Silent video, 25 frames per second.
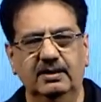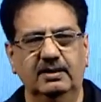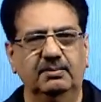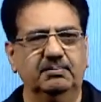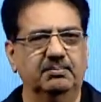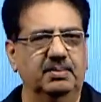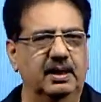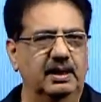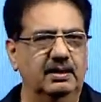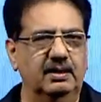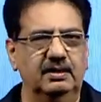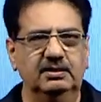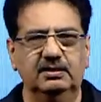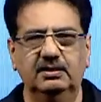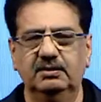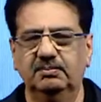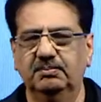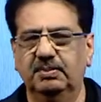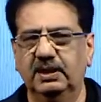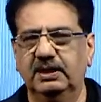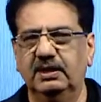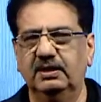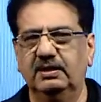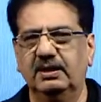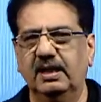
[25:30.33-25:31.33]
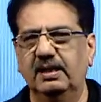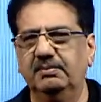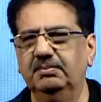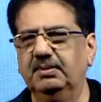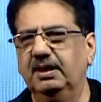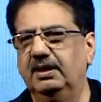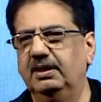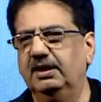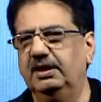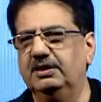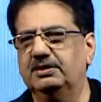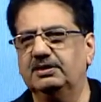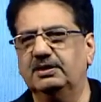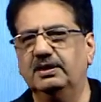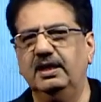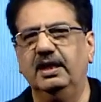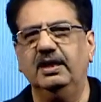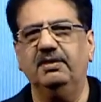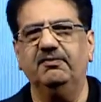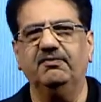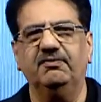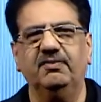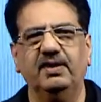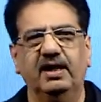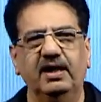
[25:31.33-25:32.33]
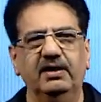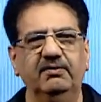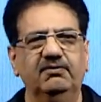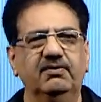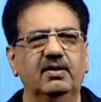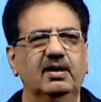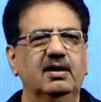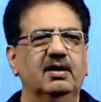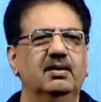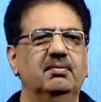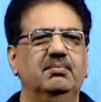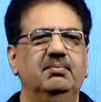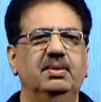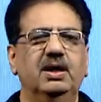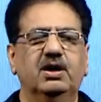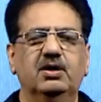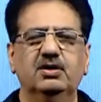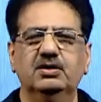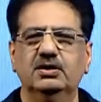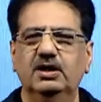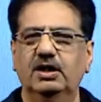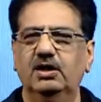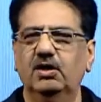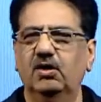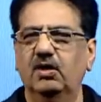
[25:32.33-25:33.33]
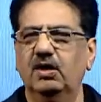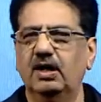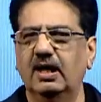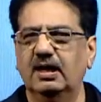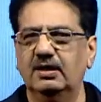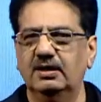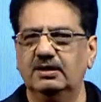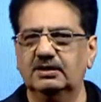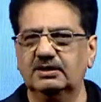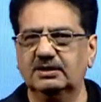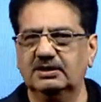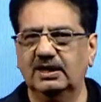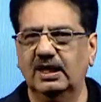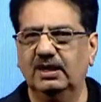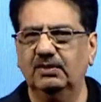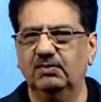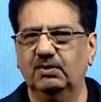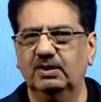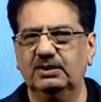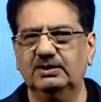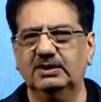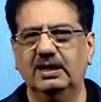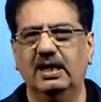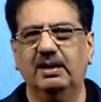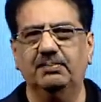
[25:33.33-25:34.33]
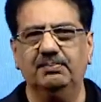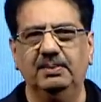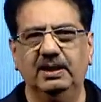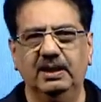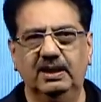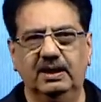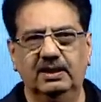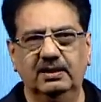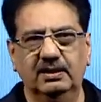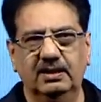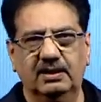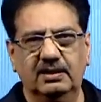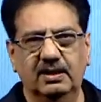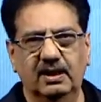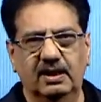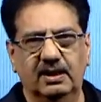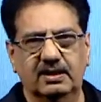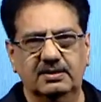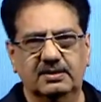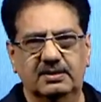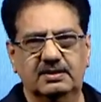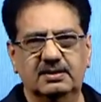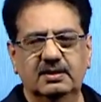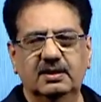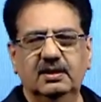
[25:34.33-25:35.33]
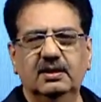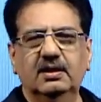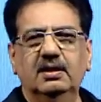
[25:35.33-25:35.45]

by the time they reach grade 5, because they don't understand what is happening in the class.